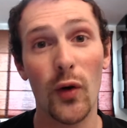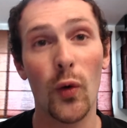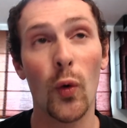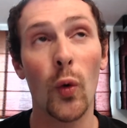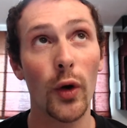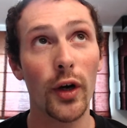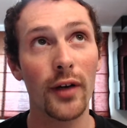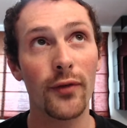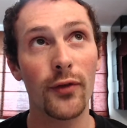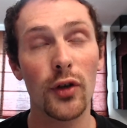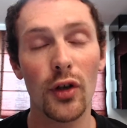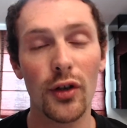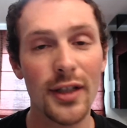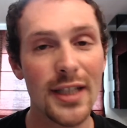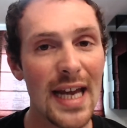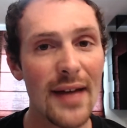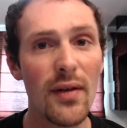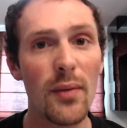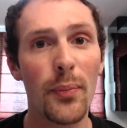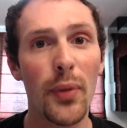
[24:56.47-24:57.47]
or if you don't
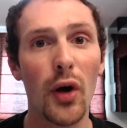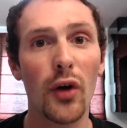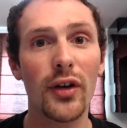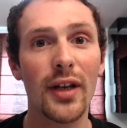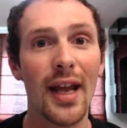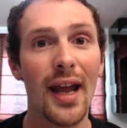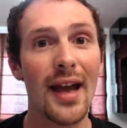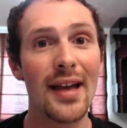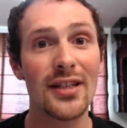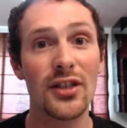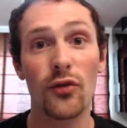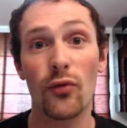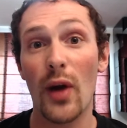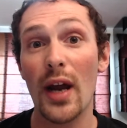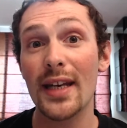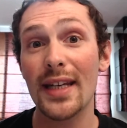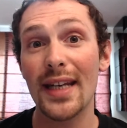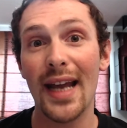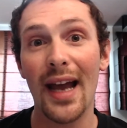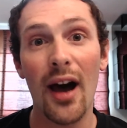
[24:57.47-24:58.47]
have a podcast,
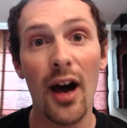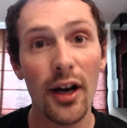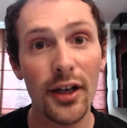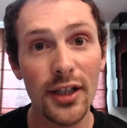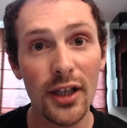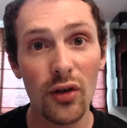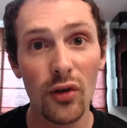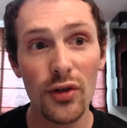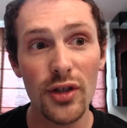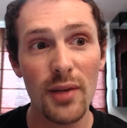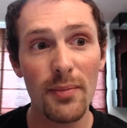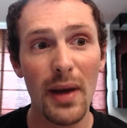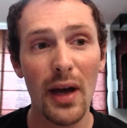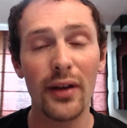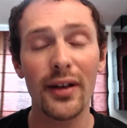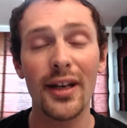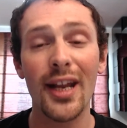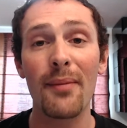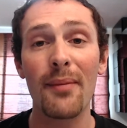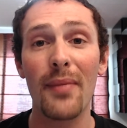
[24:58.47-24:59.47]
writing articles
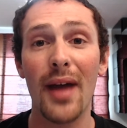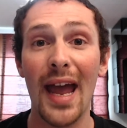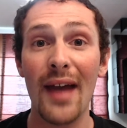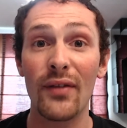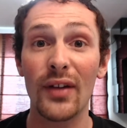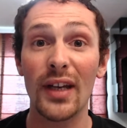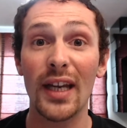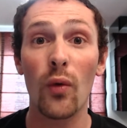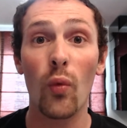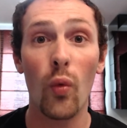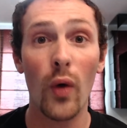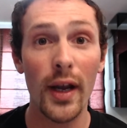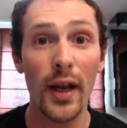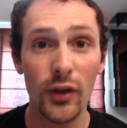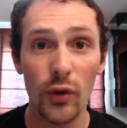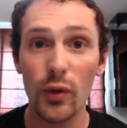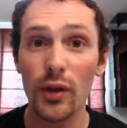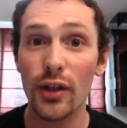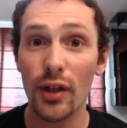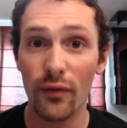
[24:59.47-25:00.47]
about them, having a way
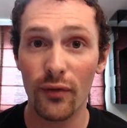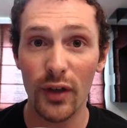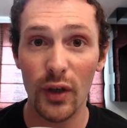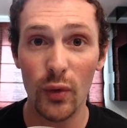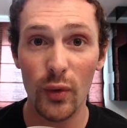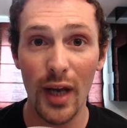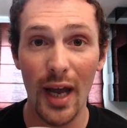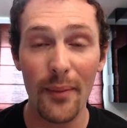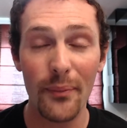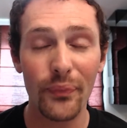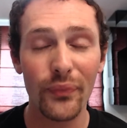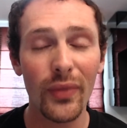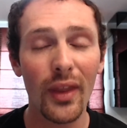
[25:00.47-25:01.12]
to interview them.